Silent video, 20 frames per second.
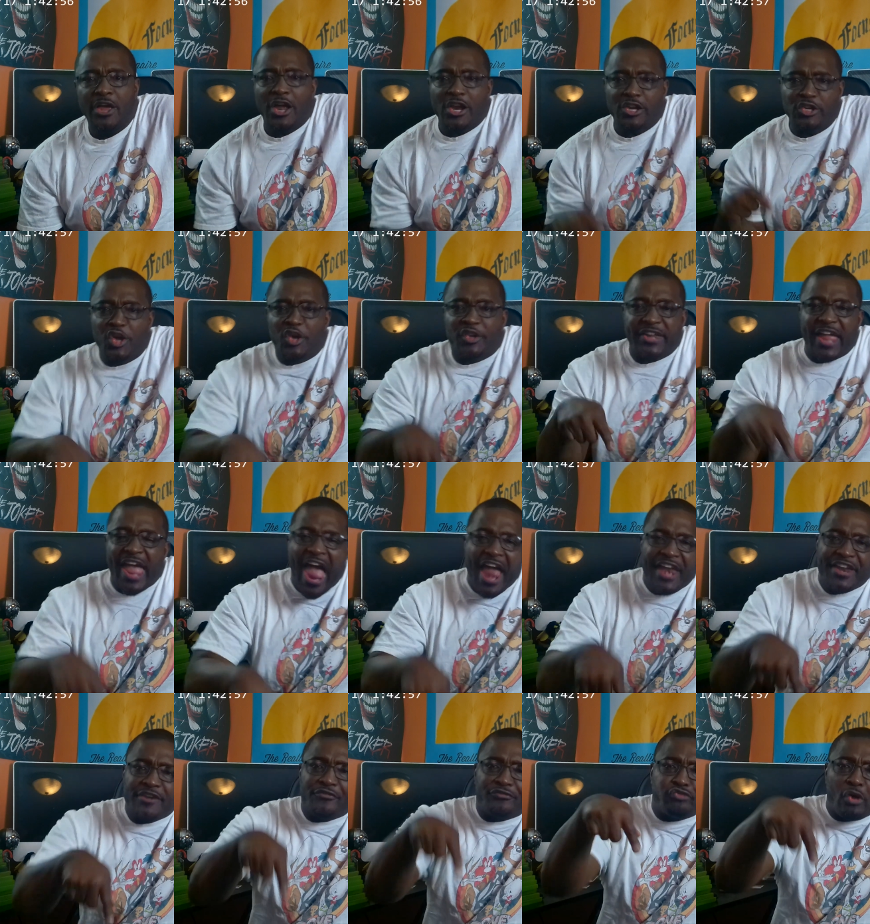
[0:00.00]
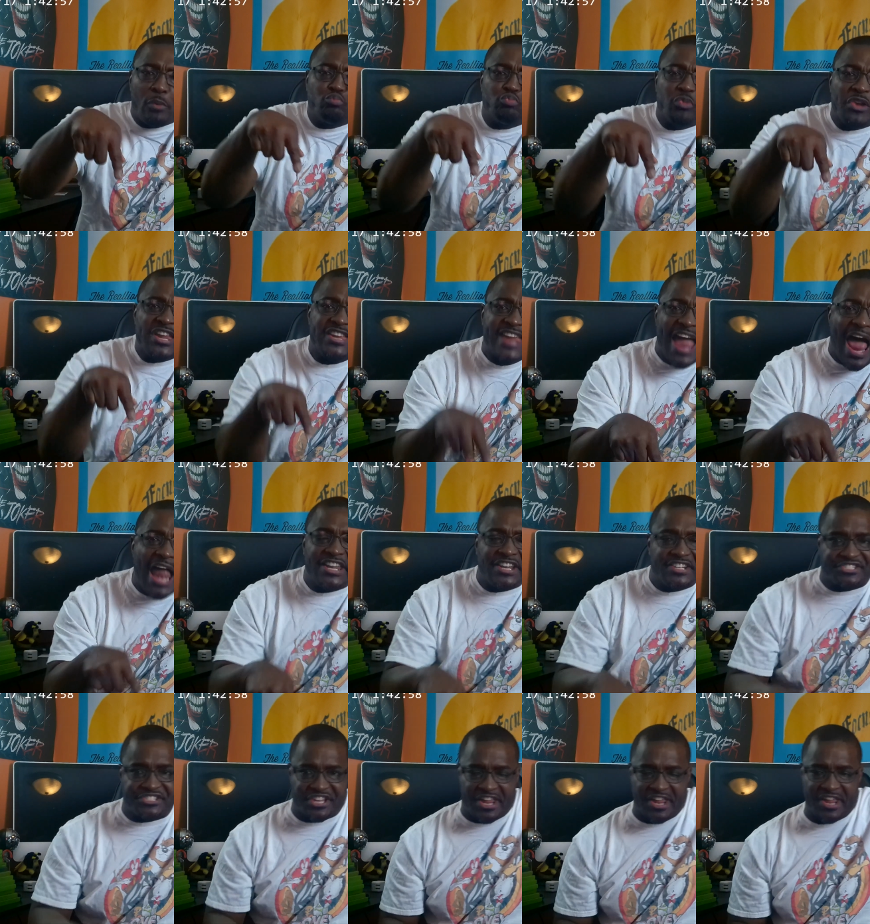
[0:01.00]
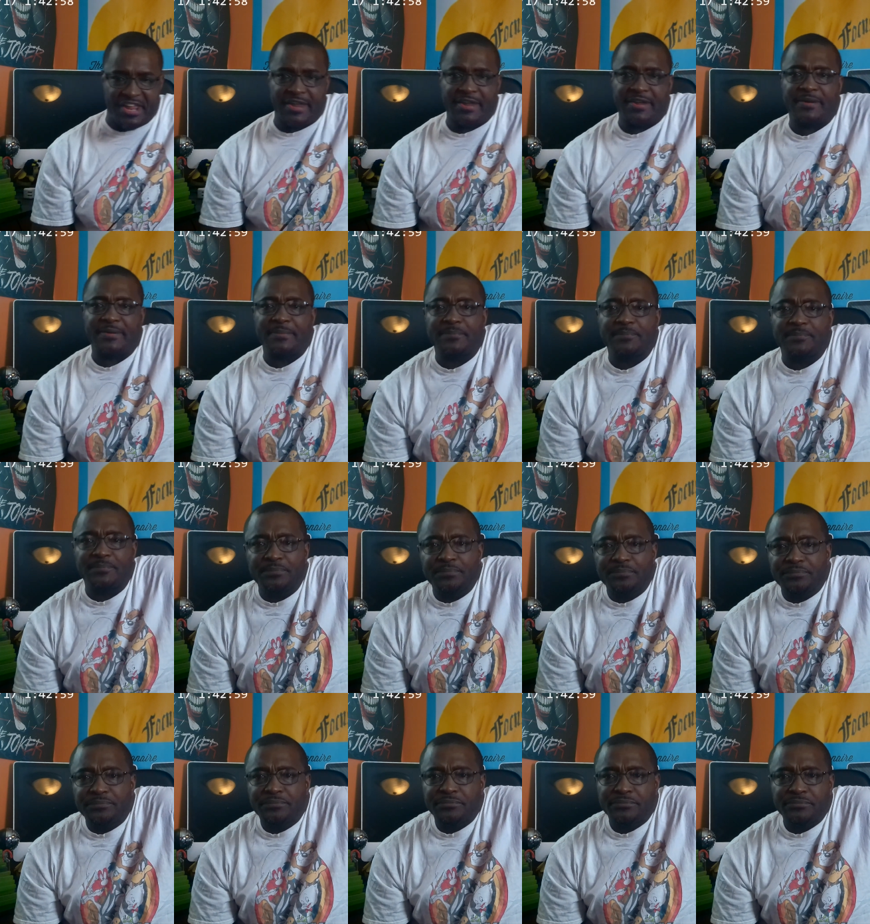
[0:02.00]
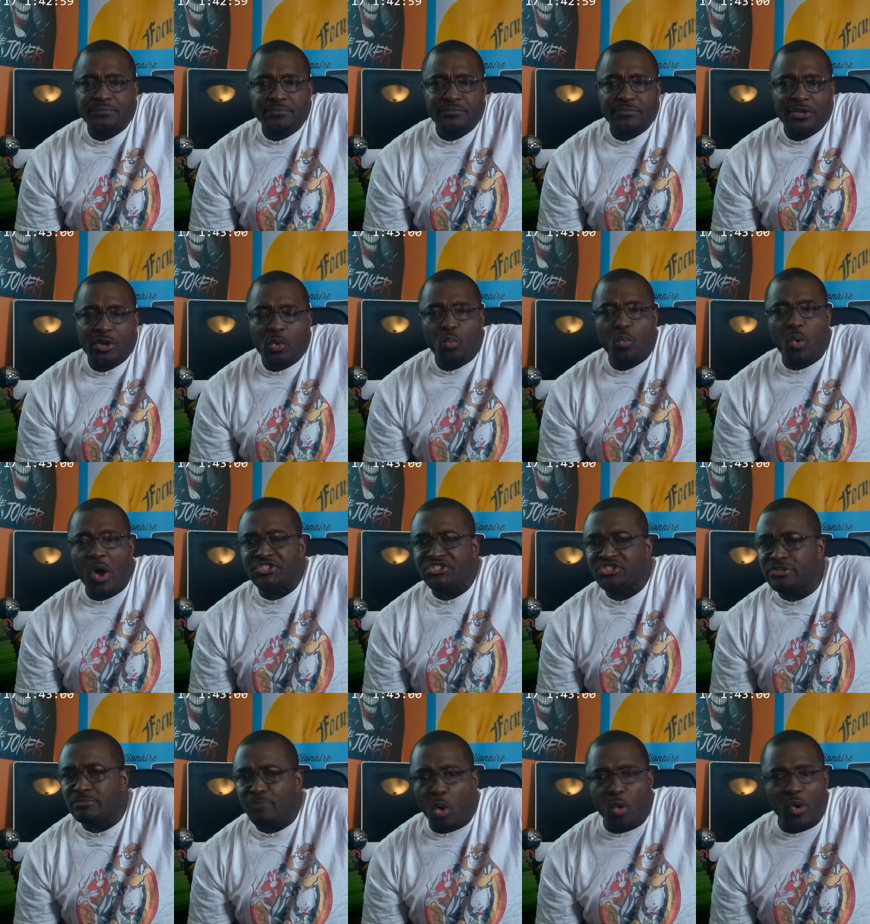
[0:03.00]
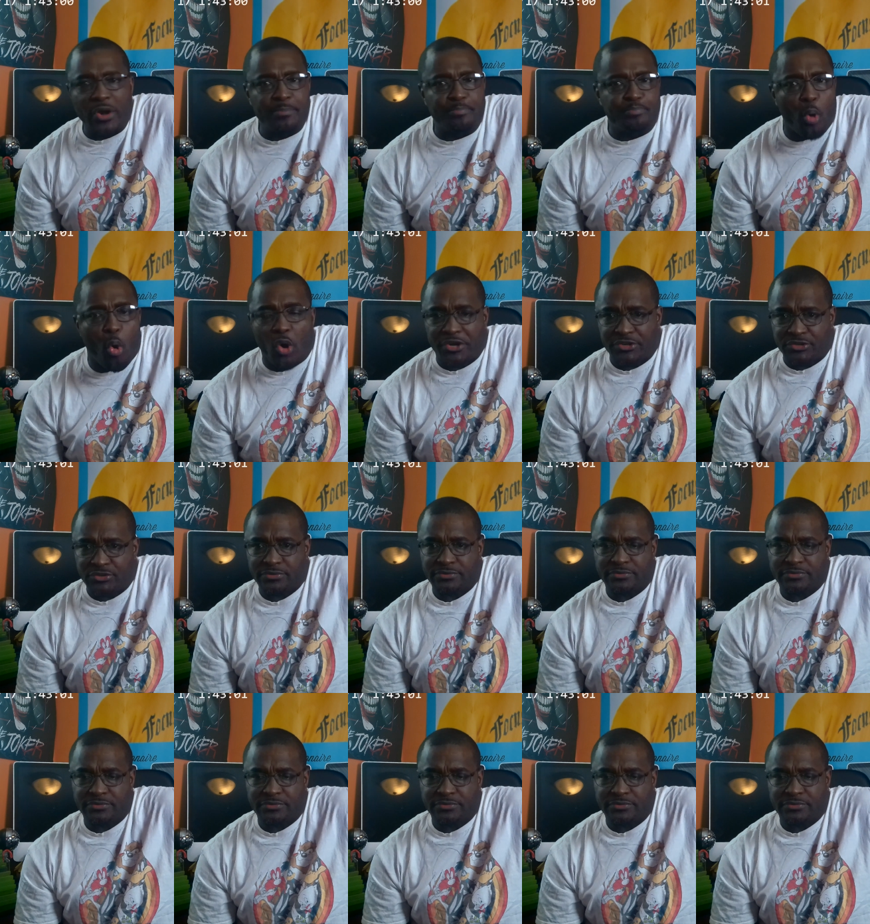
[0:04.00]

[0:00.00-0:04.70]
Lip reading: Look at it from reality. What's more important?